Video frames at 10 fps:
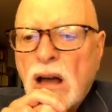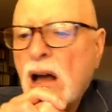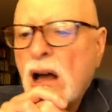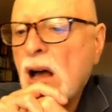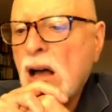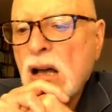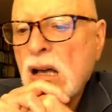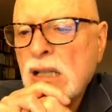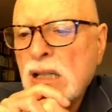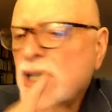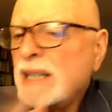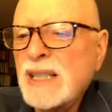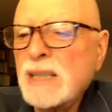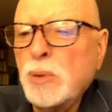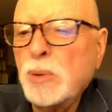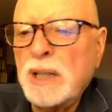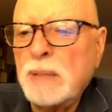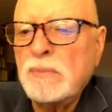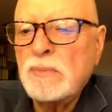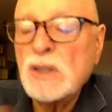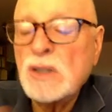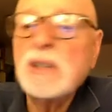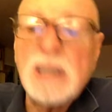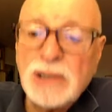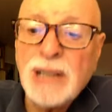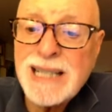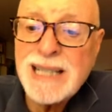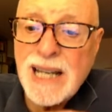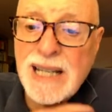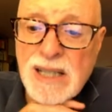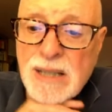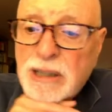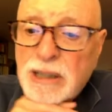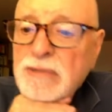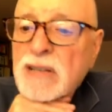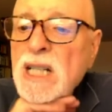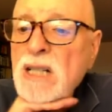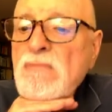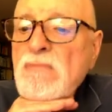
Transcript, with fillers: Uh, Chinese support him. So do the United States, as a matter of fact.